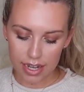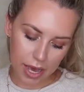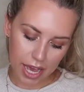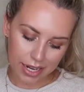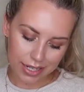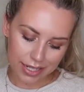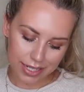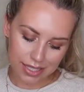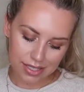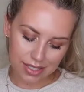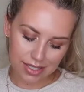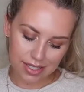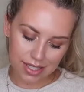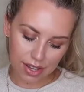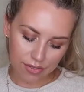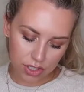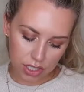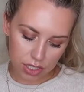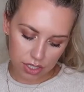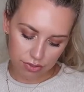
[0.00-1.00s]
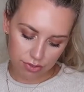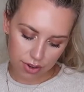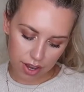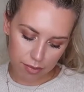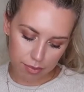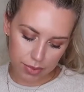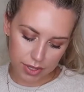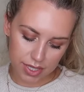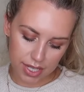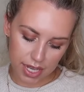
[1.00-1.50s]
but at least
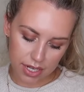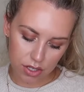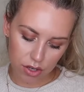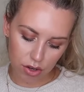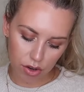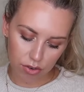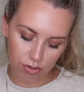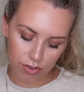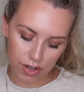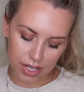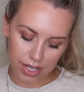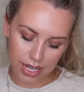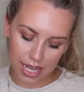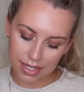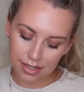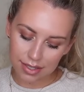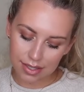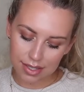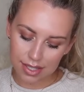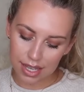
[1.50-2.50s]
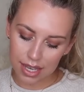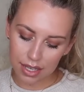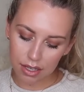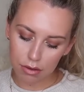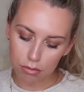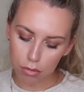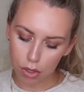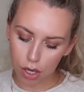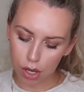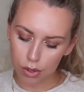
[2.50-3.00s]
75% of Lenzing
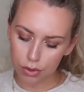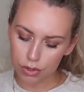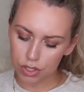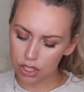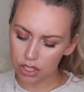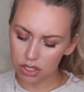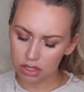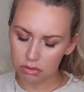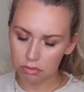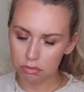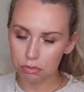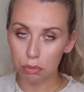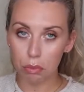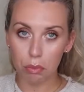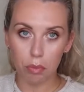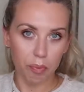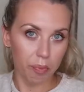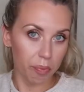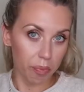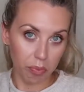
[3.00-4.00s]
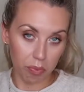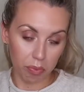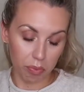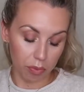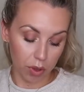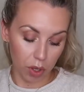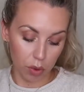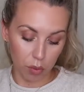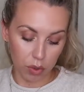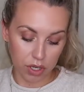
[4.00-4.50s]
modal
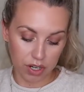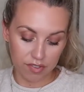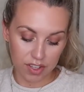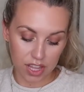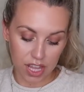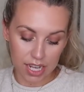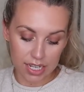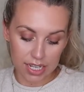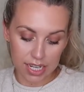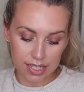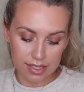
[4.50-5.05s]
whatever that